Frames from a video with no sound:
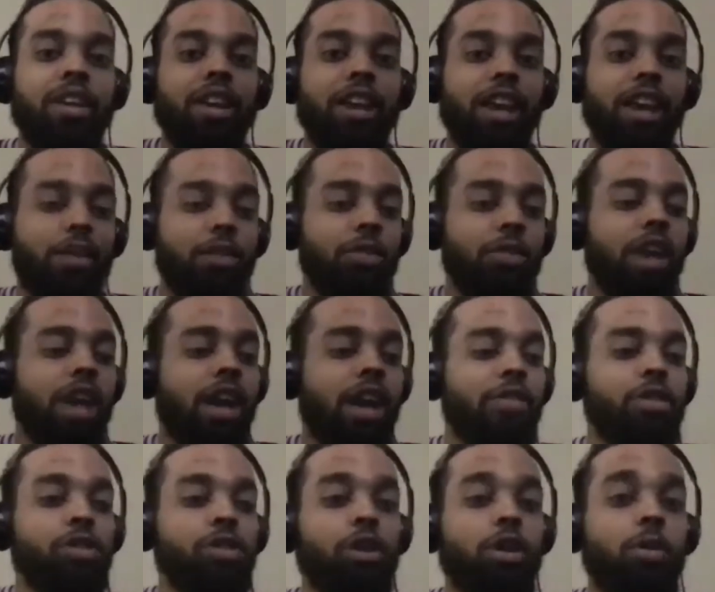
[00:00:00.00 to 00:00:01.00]
and you have a
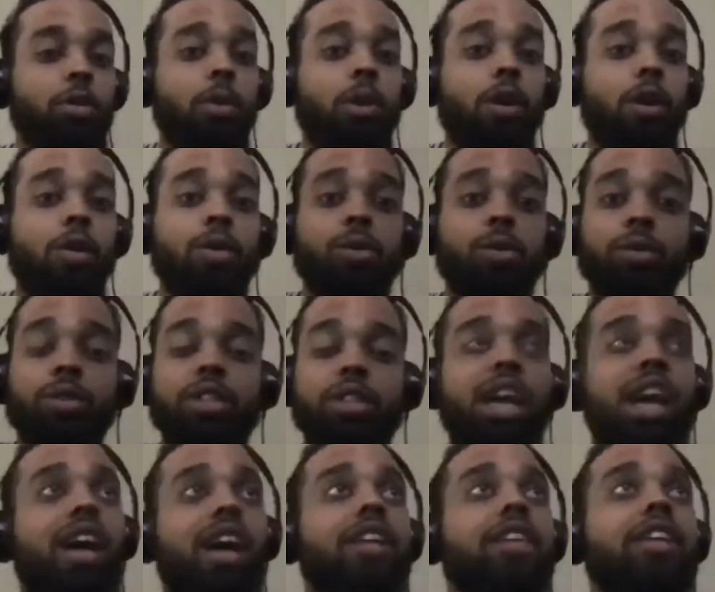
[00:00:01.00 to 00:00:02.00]
John Wall who's
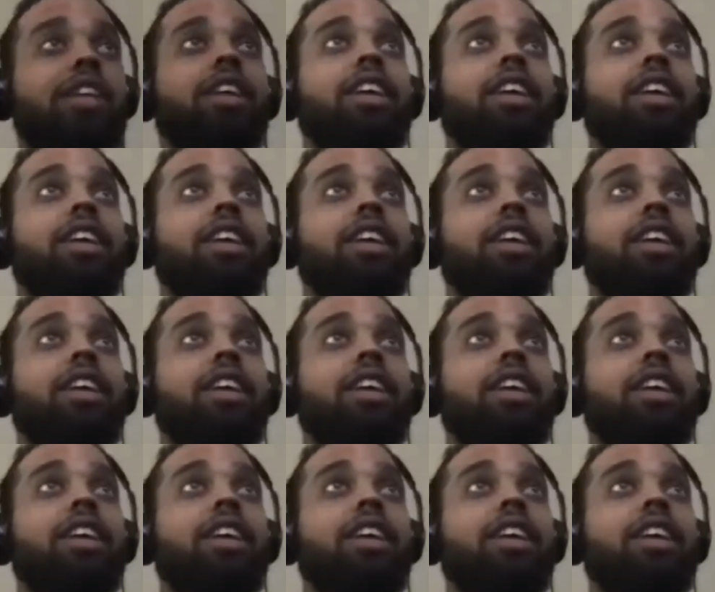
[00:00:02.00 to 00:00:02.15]
not.